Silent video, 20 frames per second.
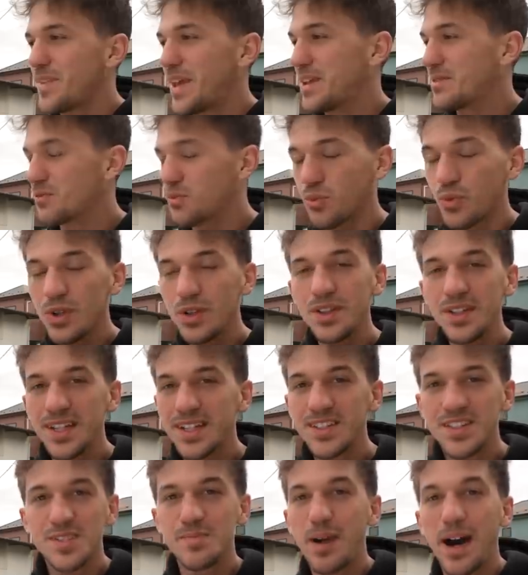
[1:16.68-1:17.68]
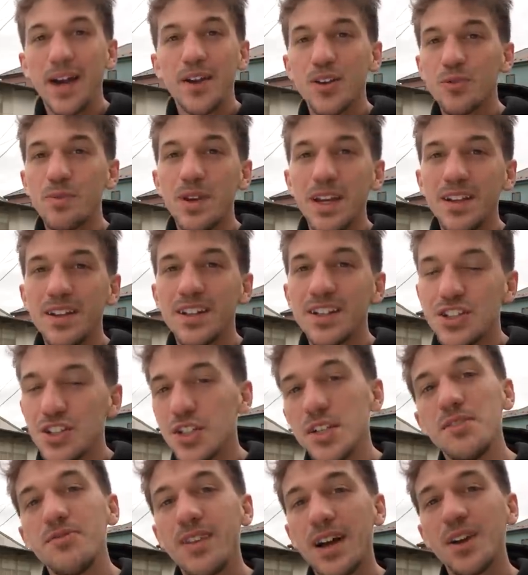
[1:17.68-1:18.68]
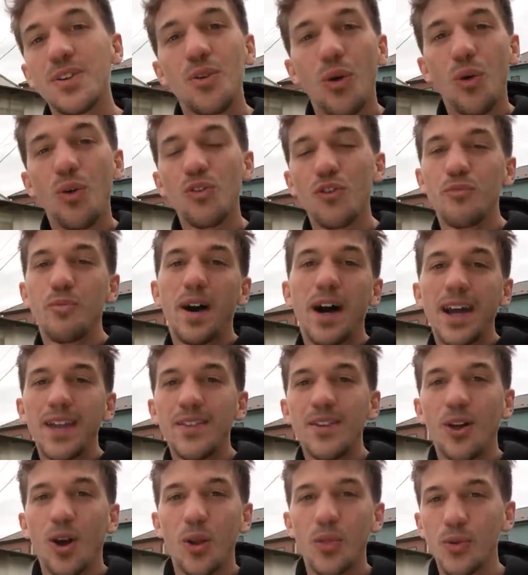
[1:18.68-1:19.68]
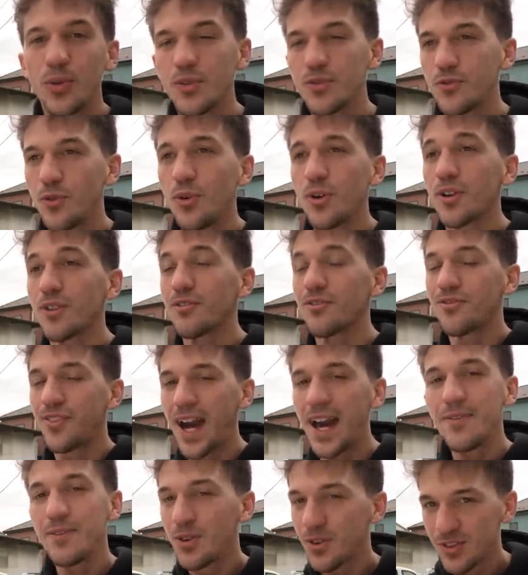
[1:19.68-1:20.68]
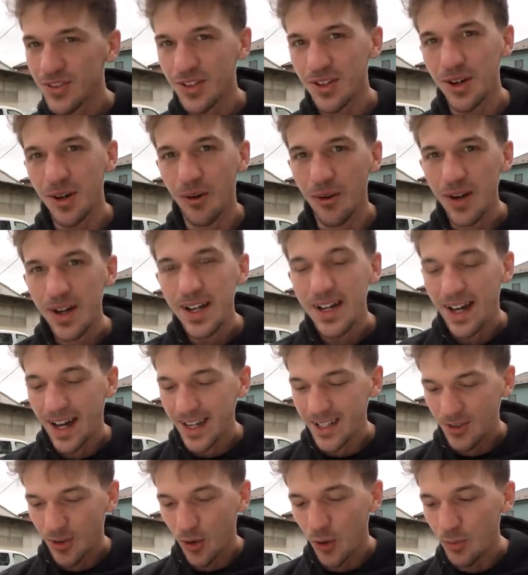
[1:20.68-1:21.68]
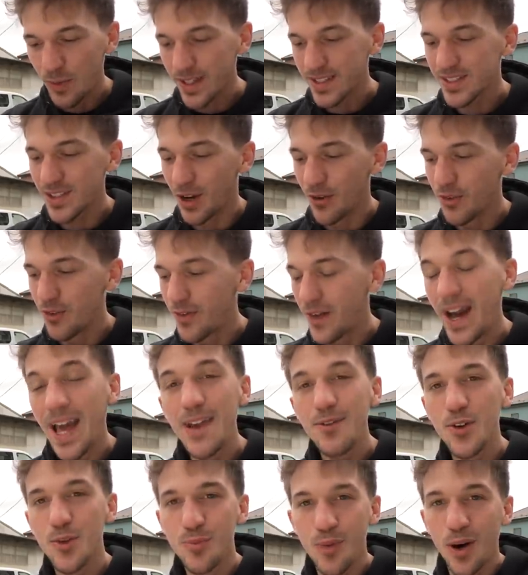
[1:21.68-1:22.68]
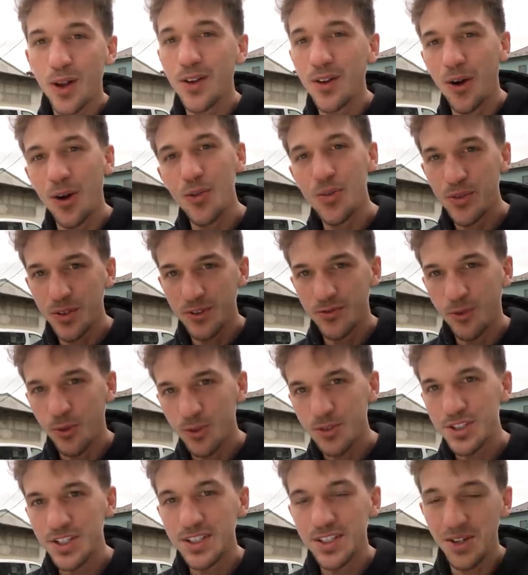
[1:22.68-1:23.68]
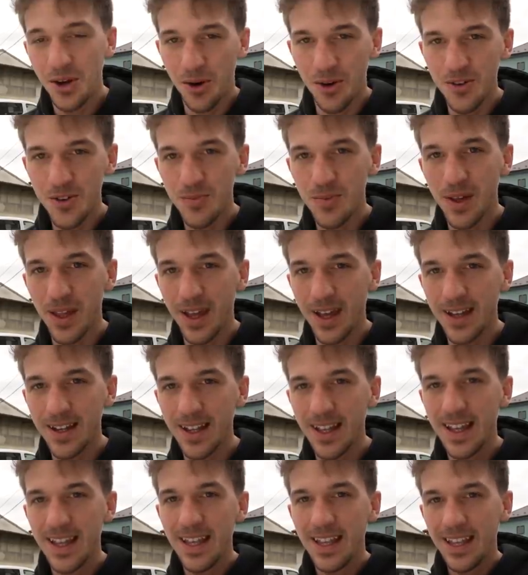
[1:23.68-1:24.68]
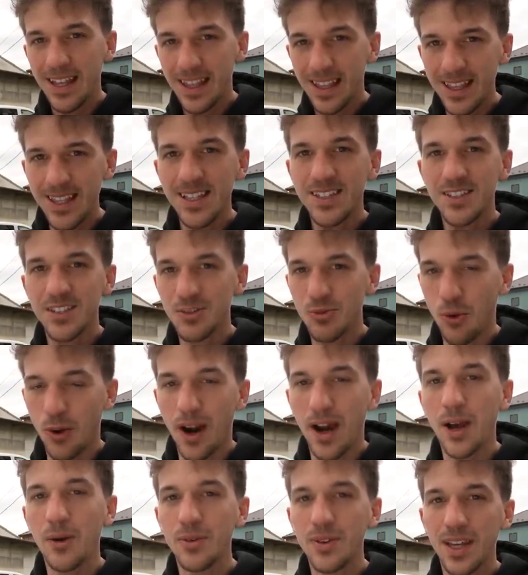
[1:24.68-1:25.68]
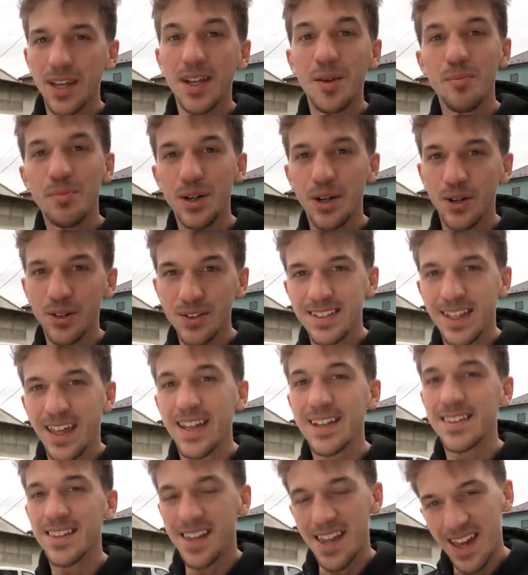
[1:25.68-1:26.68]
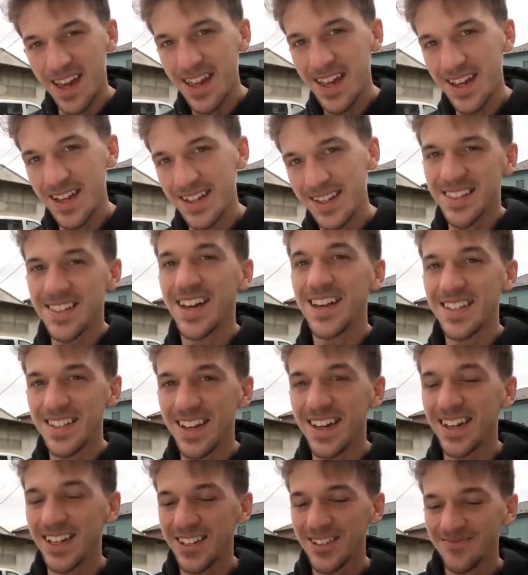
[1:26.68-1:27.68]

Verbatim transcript: and really inspired me to achieve that goal of buying the R34. And five years ago, I told myself, if I ever bought an R34 GTR in Japan, this is where I would get it built. And today is that day.